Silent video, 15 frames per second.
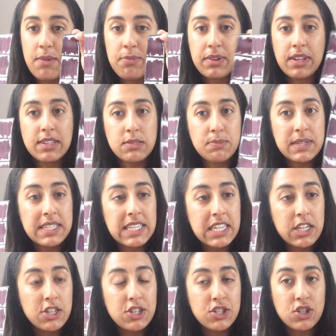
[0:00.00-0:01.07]
because Miss
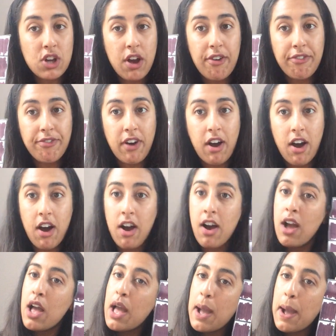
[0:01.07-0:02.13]
Eesha's got 4
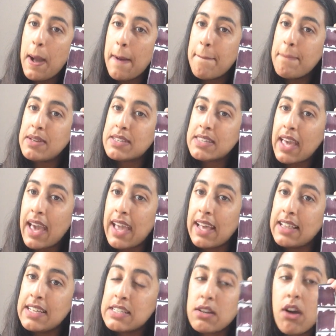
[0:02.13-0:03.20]
and Miss
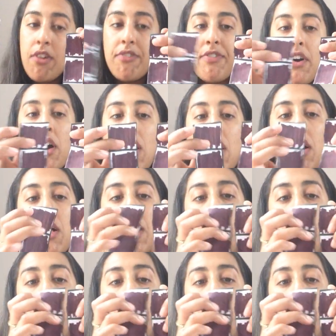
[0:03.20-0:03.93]
Kaylee's got 4.